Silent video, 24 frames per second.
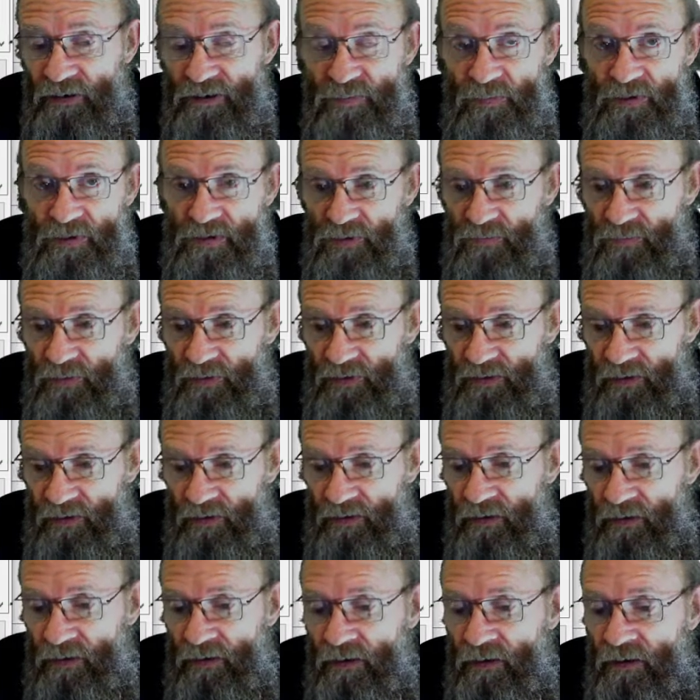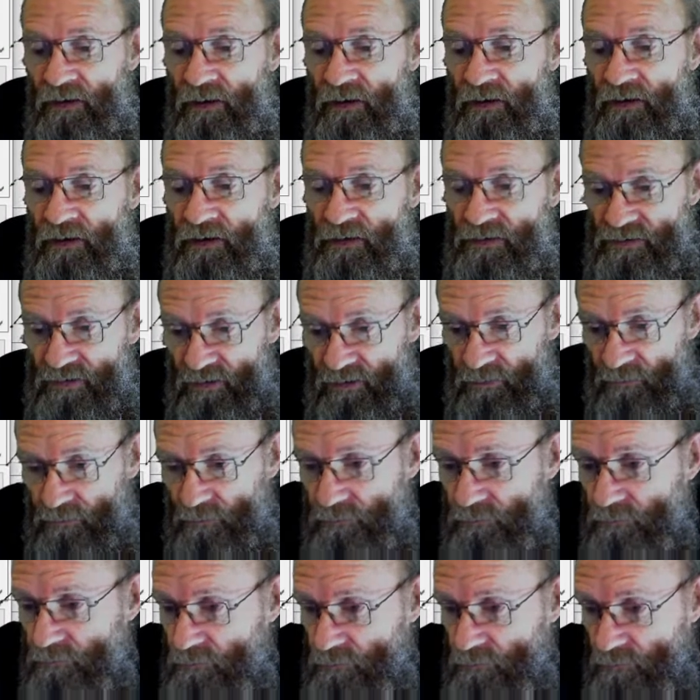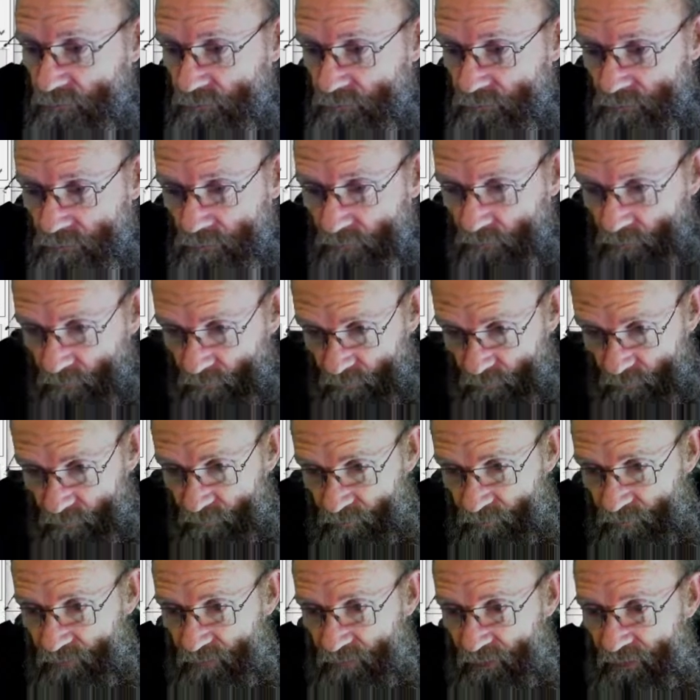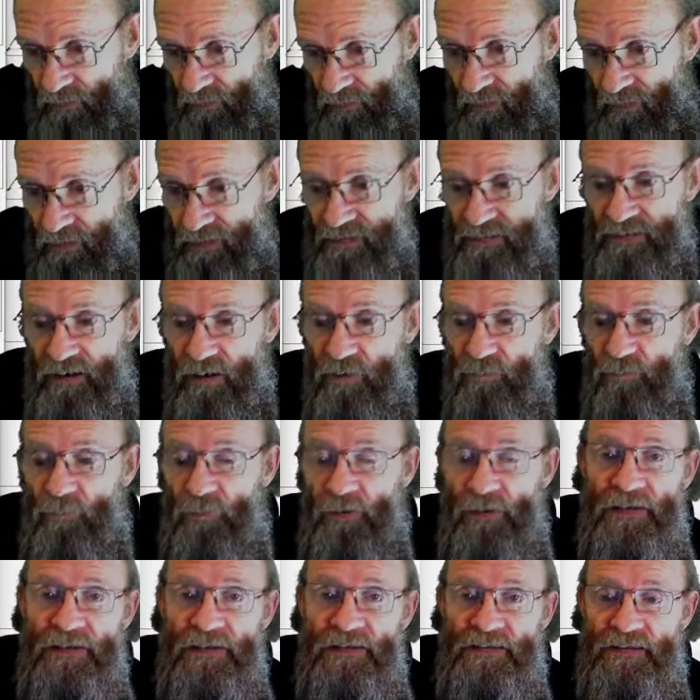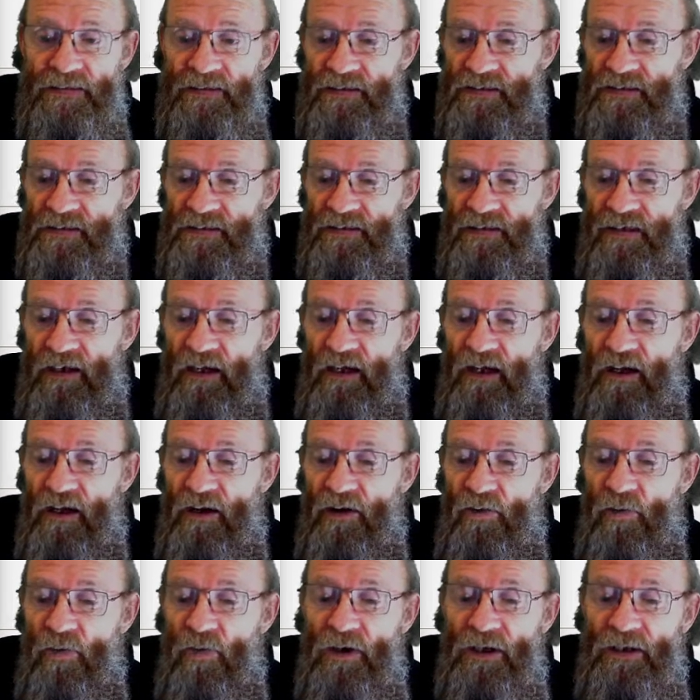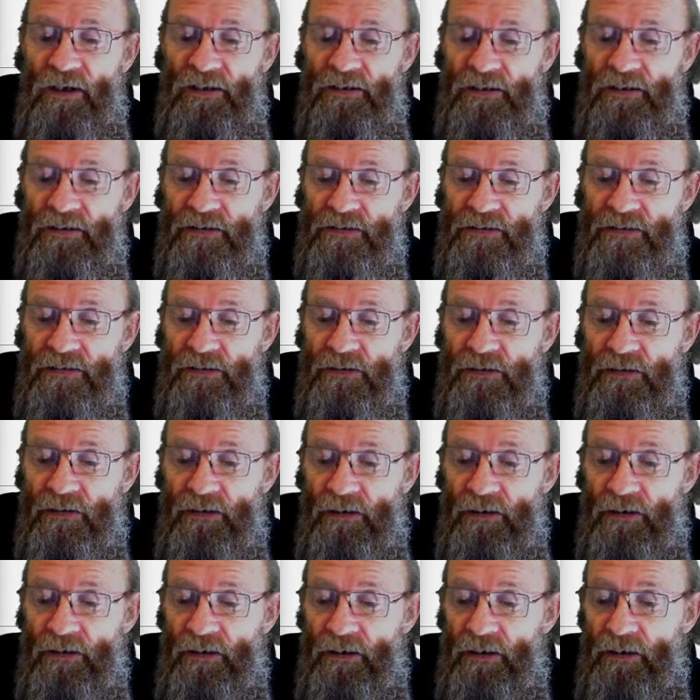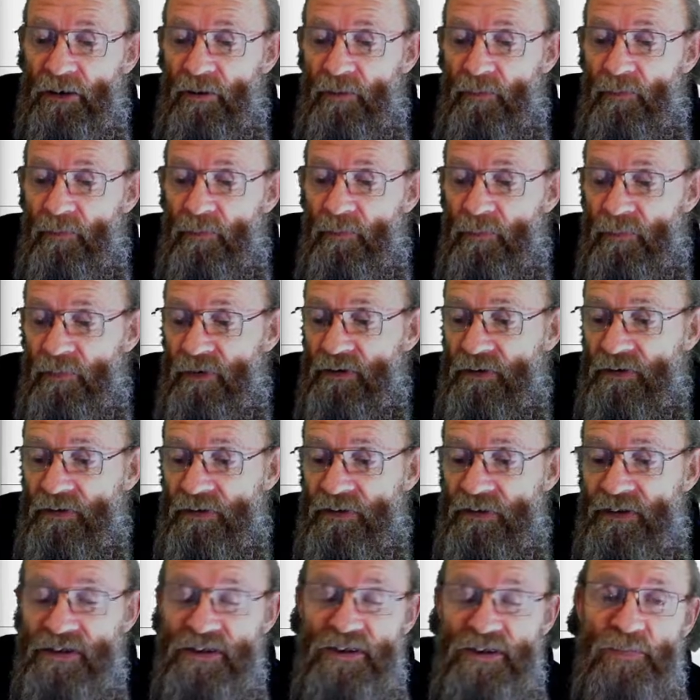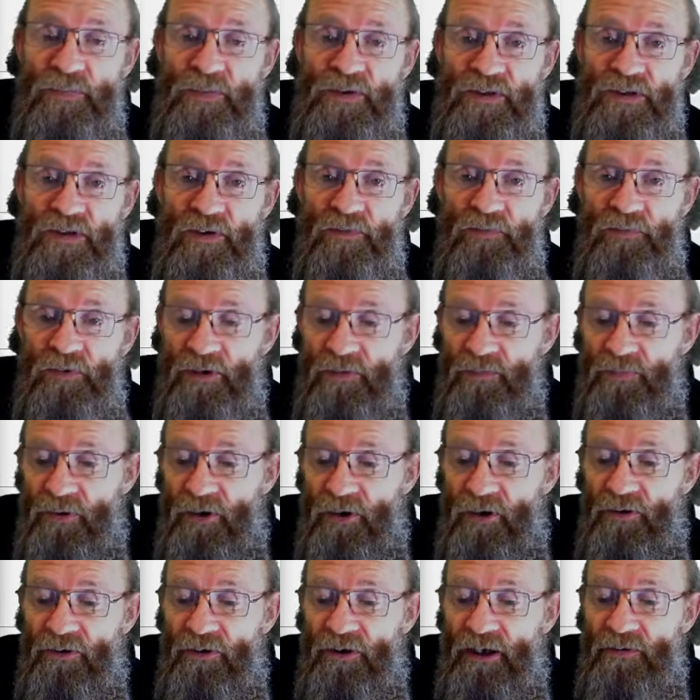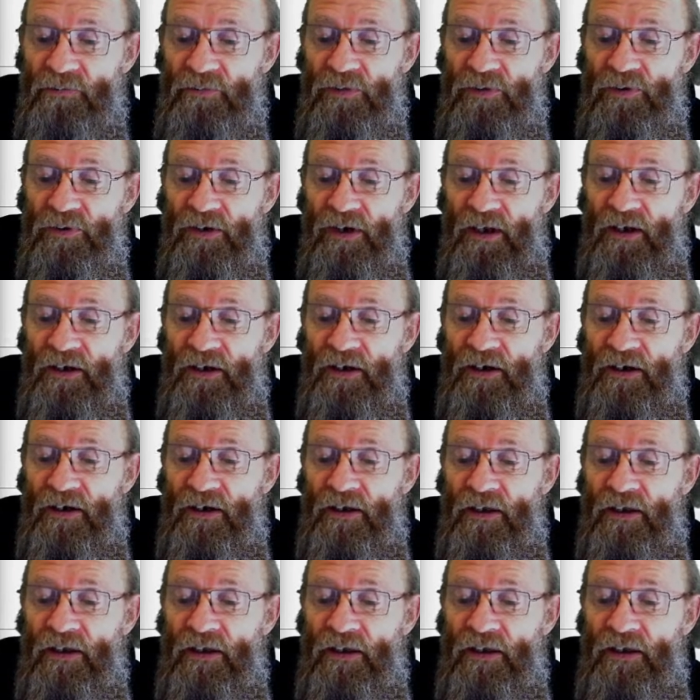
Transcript: specifically. So let's say, for instance, I want this specific program to run